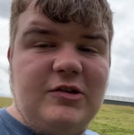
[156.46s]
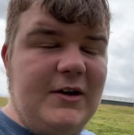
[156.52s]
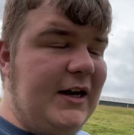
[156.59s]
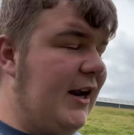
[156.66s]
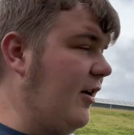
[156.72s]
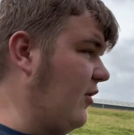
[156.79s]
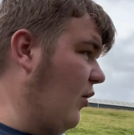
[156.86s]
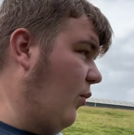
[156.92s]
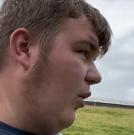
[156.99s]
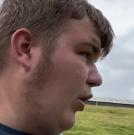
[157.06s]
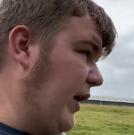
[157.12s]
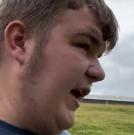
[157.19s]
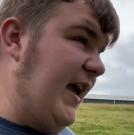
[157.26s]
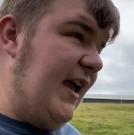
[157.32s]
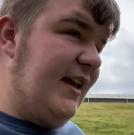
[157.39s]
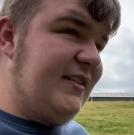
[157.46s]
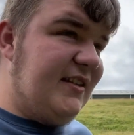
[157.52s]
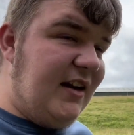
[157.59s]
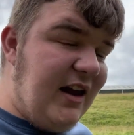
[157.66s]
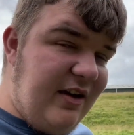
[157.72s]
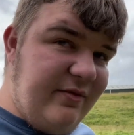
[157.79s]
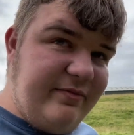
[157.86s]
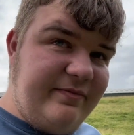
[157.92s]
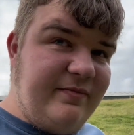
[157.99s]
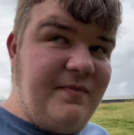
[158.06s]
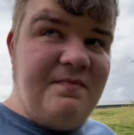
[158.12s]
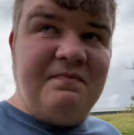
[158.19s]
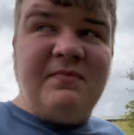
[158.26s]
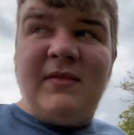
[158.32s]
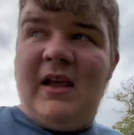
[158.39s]
me i don't know what it is i don't
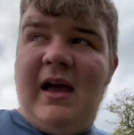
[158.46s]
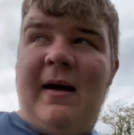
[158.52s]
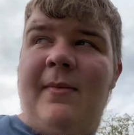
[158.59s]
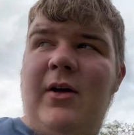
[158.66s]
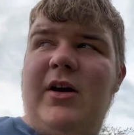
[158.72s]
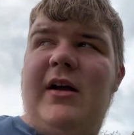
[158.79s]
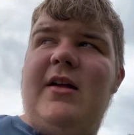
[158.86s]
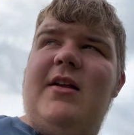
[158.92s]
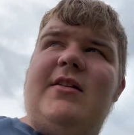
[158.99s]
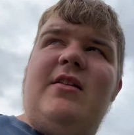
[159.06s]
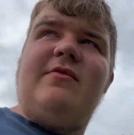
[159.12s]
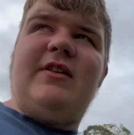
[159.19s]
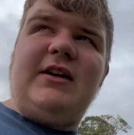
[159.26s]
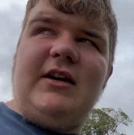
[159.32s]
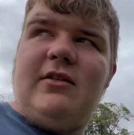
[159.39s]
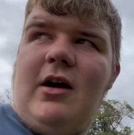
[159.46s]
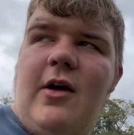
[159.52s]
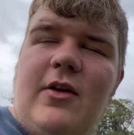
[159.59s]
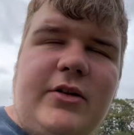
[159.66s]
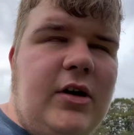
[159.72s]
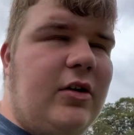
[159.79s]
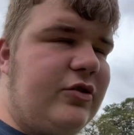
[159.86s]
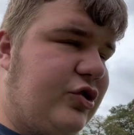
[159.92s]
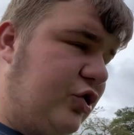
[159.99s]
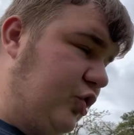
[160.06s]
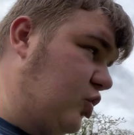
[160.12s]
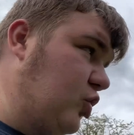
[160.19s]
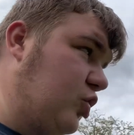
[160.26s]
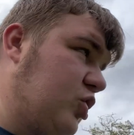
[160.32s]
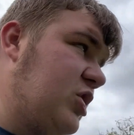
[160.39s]
I'm not, i don't think i'll go to the doctors
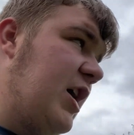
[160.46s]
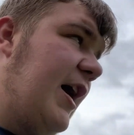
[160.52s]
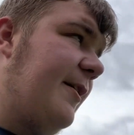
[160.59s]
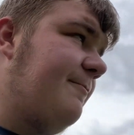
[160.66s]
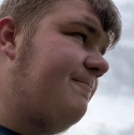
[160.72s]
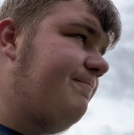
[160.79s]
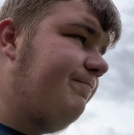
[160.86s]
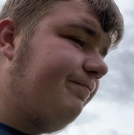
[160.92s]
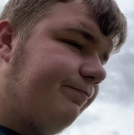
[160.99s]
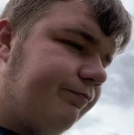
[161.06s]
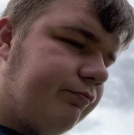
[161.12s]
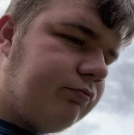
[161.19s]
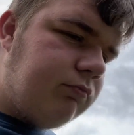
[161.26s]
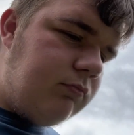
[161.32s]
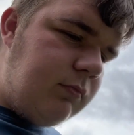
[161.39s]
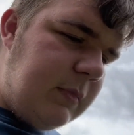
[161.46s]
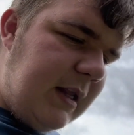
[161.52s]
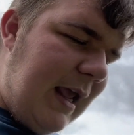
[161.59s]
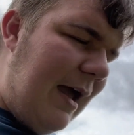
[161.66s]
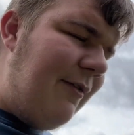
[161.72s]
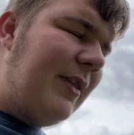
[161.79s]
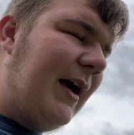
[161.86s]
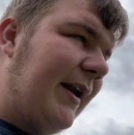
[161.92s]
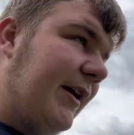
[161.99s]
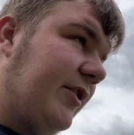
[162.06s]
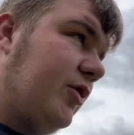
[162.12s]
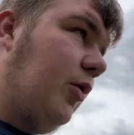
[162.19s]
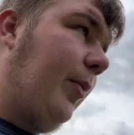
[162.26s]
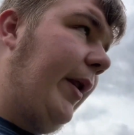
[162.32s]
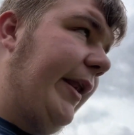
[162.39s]
just yet i think they had it a
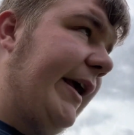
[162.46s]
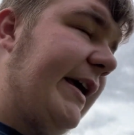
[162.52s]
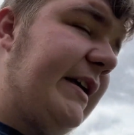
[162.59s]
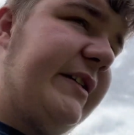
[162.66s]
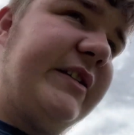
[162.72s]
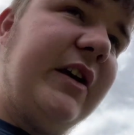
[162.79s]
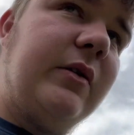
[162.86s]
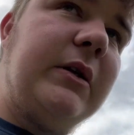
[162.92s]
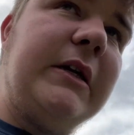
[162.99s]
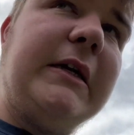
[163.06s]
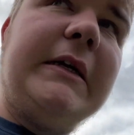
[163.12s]
couple of days so